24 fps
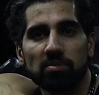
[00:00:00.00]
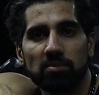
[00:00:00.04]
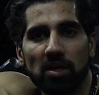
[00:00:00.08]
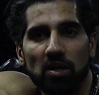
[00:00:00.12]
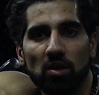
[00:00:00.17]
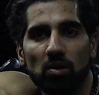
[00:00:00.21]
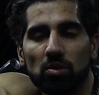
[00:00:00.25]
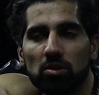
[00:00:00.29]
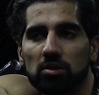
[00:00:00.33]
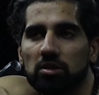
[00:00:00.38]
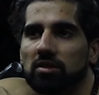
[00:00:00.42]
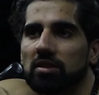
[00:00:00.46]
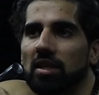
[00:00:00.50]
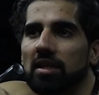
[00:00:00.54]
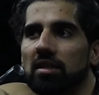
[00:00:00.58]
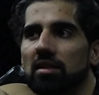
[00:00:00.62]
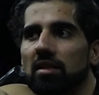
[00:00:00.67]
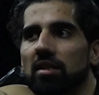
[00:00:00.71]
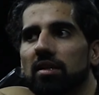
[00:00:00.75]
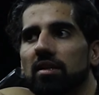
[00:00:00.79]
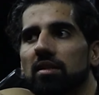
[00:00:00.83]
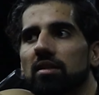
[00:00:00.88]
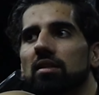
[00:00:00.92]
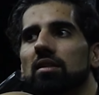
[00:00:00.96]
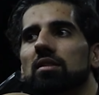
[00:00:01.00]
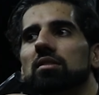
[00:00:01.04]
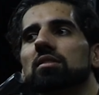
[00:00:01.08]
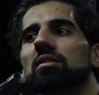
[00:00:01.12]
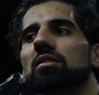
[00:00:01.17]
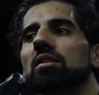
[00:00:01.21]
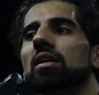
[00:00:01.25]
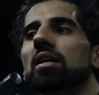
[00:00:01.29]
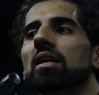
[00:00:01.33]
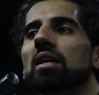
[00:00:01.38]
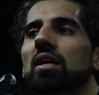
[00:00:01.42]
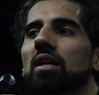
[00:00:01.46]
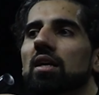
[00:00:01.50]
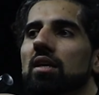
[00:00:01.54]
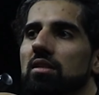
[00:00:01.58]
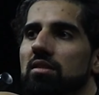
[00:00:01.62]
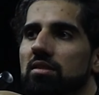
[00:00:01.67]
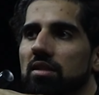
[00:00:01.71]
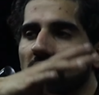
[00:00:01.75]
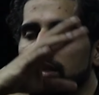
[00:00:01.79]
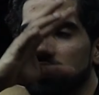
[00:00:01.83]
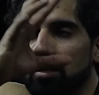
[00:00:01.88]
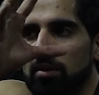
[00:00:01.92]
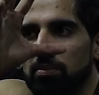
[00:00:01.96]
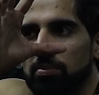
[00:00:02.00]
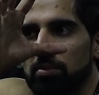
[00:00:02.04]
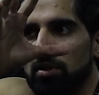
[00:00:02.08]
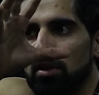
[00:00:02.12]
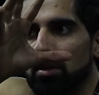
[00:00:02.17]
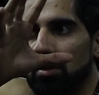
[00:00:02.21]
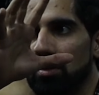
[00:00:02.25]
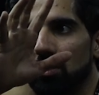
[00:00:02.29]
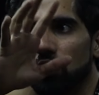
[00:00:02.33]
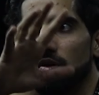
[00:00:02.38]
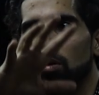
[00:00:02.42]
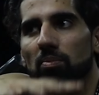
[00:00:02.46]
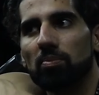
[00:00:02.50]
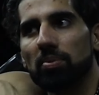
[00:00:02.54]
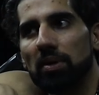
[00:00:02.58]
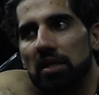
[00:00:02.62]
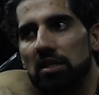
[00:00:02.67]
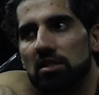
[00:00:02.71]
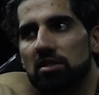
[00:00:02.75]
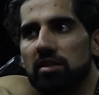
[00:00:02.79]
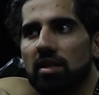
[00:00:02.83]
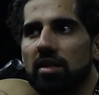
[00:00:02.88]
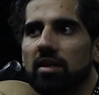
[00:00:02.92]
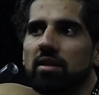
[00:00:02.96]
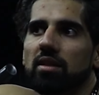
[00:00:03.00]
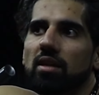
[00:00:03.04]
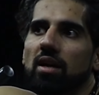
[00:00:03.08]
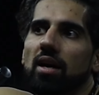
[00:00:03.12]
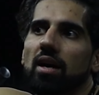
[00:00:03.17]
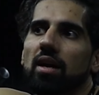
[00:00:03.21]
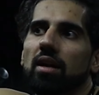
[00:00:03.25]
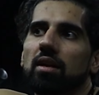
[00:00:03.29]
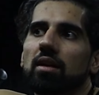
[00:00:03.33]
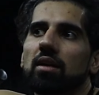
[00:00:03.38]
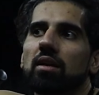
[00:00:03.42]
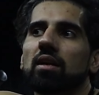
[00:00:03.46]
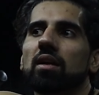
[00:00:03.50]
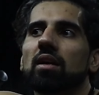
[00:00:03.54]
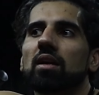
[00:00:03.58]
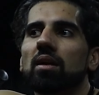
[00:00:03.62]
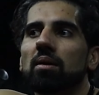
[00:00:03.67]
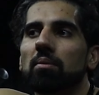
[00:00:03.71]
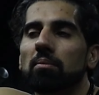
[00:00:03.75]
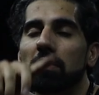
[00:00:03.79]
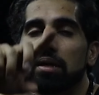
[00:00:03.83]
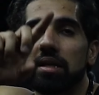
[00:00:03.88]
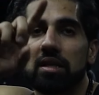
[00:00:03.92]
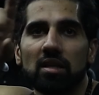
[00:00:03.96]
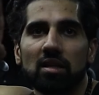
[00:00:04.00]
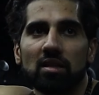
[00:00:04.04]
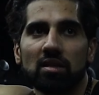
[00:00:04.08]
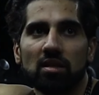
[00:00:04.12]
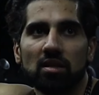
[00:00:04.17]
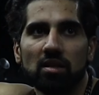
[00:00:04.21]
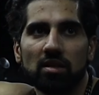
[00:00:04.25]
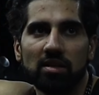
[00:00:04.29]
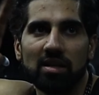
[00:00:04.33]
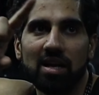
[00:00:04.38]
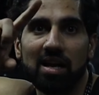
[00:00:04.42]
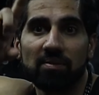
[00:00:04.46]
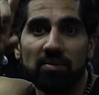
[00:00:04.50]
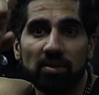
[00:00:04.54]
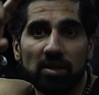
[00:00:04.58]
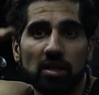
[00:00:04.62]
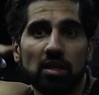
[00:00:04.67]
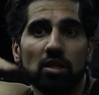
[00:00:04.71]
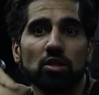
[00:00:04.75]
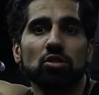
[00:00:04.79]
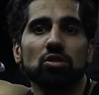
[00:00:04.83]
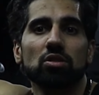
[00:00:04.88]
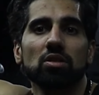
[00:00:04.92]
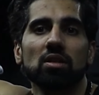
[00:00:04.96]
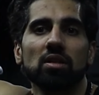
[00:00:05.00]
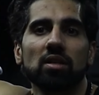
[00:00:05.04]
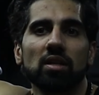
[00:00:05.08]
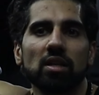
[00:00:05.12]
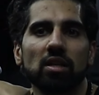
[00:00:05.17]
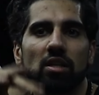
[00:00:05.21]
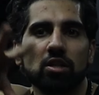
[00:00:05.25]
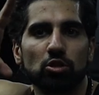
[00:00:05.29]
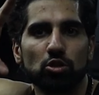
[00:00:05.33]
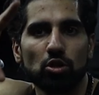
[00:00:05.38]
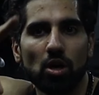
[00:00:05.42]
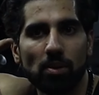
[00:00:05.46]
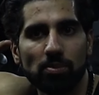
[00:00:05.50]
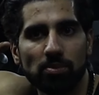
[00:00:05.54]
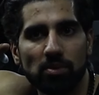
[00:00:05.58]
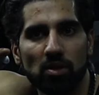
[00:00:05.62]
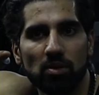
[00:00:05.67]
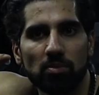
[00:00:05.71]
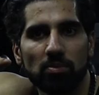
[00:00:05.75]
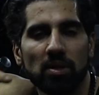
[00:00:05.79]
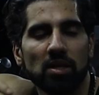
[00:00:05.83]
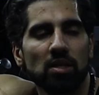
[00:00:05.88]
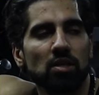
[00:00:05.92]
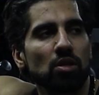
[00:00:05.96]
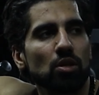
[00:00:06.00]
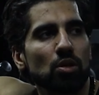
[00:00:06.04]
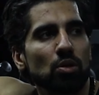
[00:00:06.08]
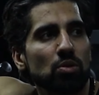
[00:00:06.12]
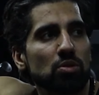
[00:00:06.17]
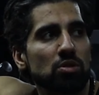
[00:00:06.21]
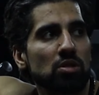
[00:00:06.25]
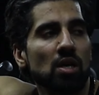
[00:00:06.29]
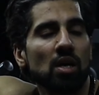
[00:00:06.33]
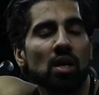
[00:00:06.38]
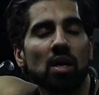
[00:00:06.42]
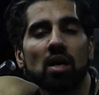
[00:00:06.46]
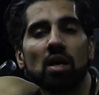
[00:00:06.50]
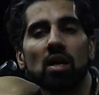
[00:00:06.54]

up that whole site like this, setting up the homepage like that, making the navigation and the drop-down menus